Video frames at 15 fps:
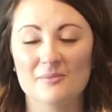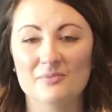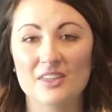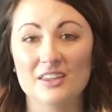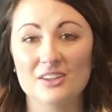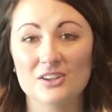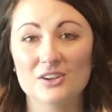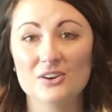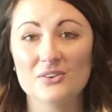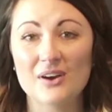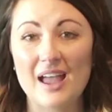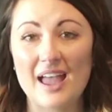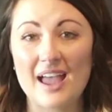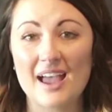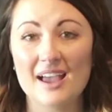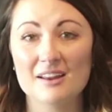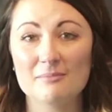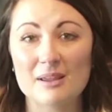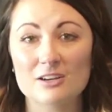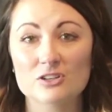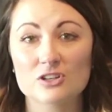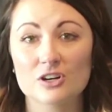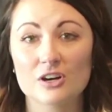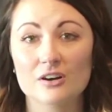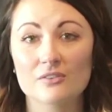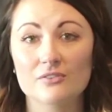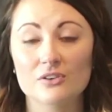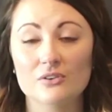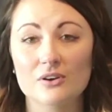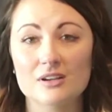thank you, and make sure
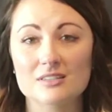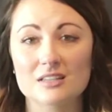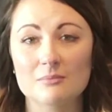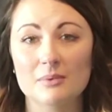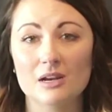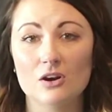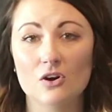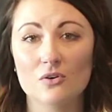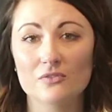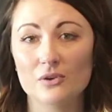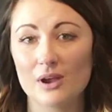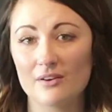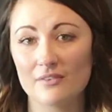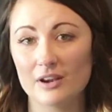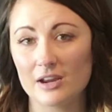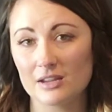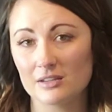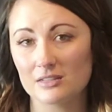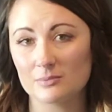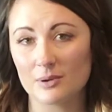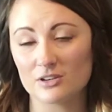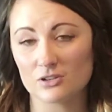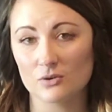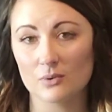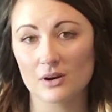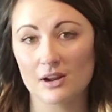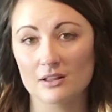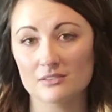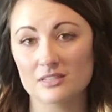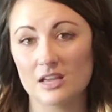if you guys let me know if you have any special
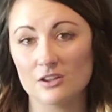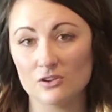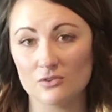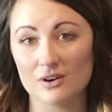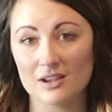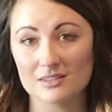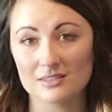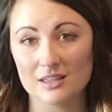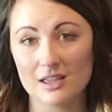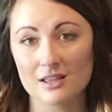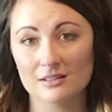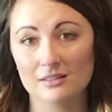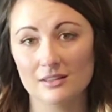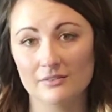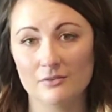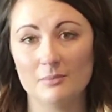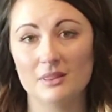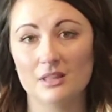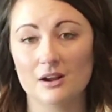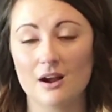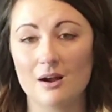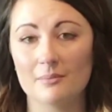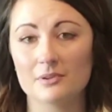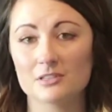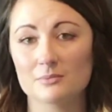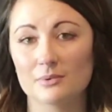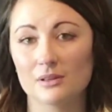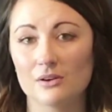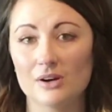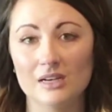workouts that you guys like, leave them in the comments
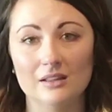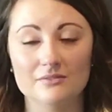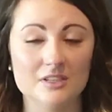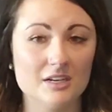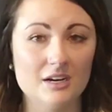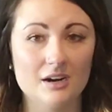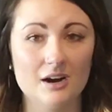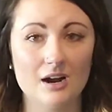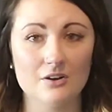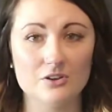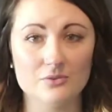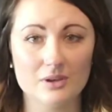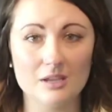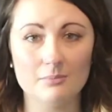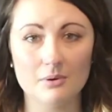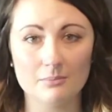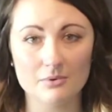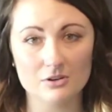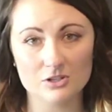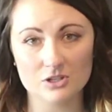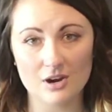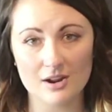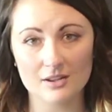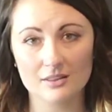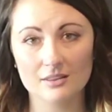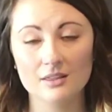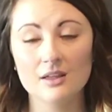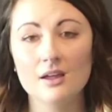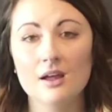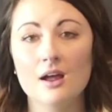below. I'd love to hear how you keep up your strength
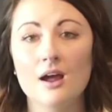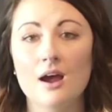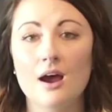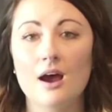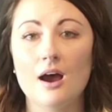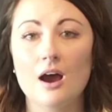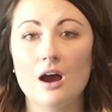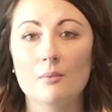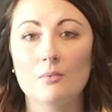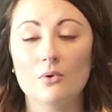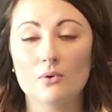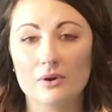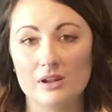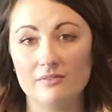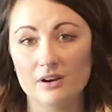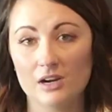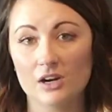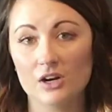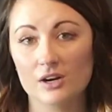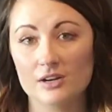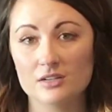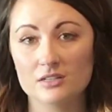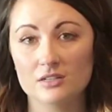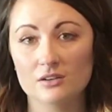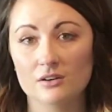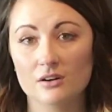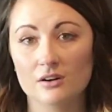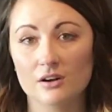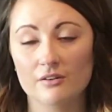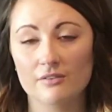or even increase
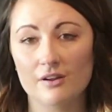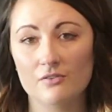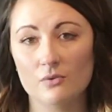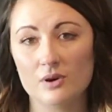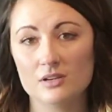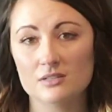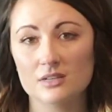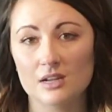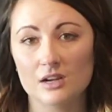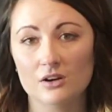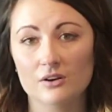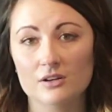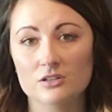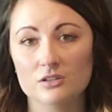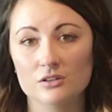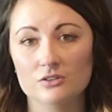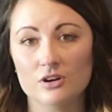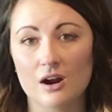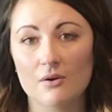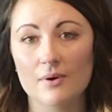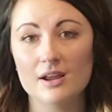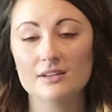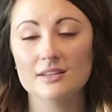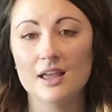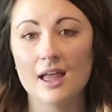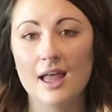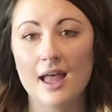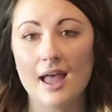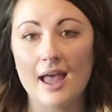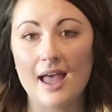your favorite ways to increase your draw weight,
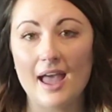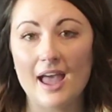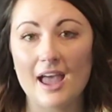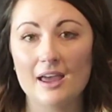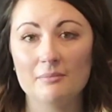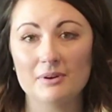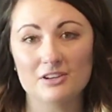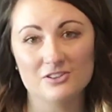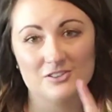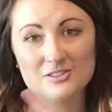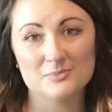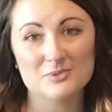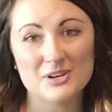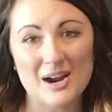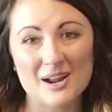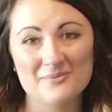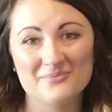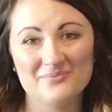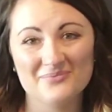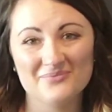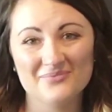and make sure to subscribe.